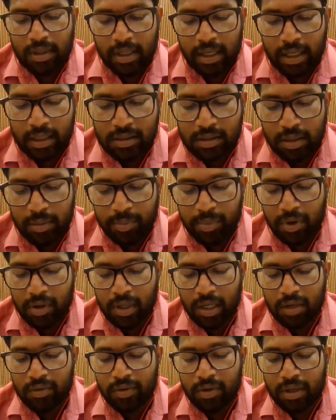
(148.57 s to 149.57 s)
Next
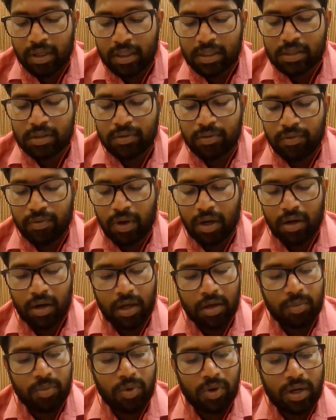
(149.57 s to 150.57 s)
important word is one
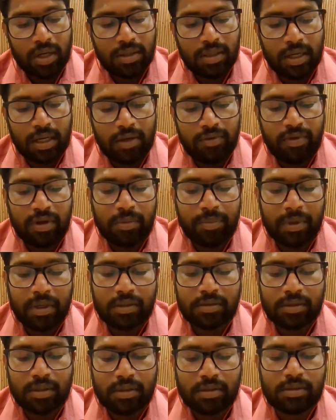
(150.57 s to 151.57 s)
or more other living
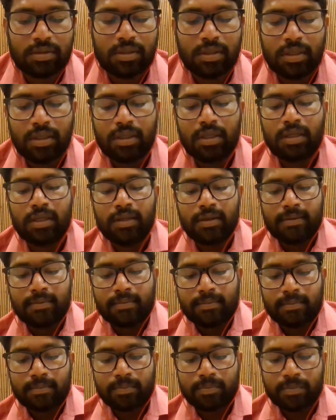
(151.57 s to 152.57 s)
persons.
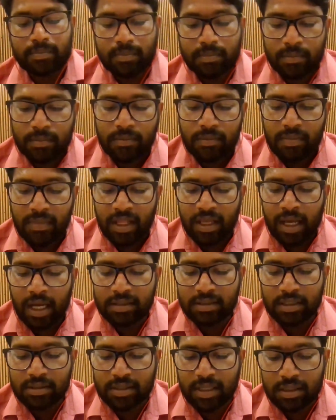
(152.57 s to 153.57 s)

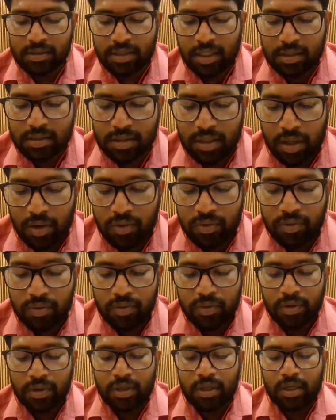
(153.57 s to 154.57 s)
As I said just now,
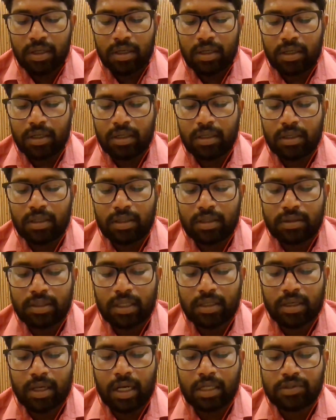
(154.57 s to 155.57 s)

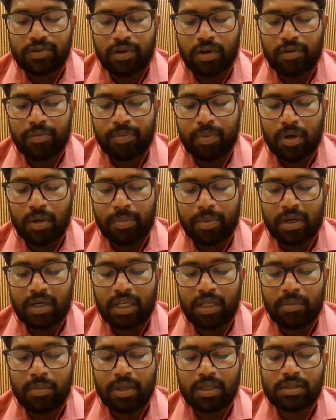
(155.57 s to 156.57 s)
the transfer of
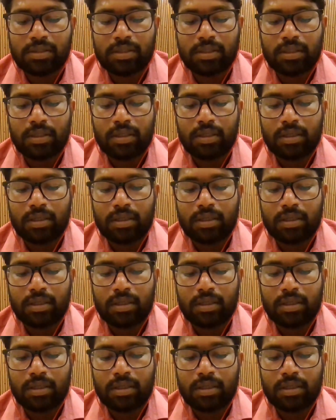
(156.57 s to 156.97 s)
property must